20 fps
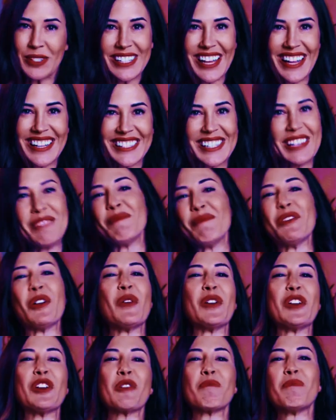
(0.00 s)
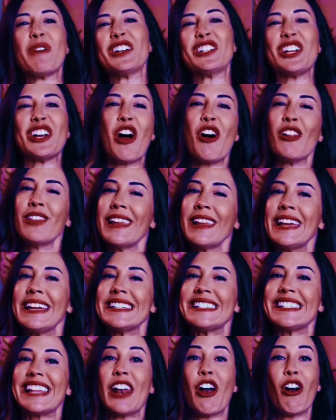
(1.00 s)
sense in blowing your budget on
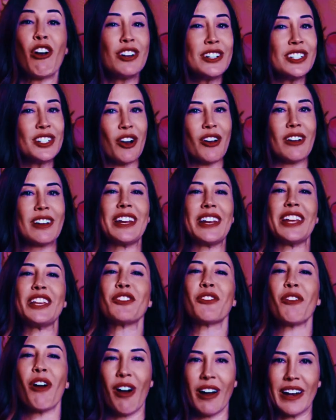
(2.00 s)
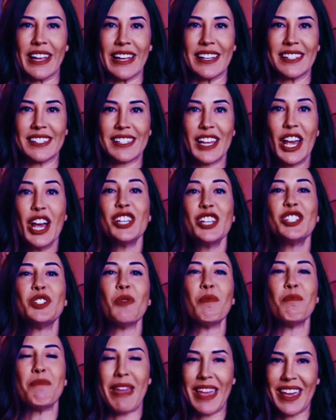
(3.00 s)
links that aren't targeting your audience.
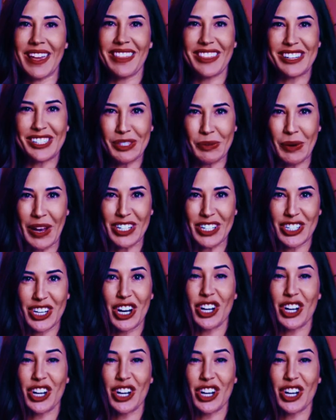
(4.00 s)
So make the switch.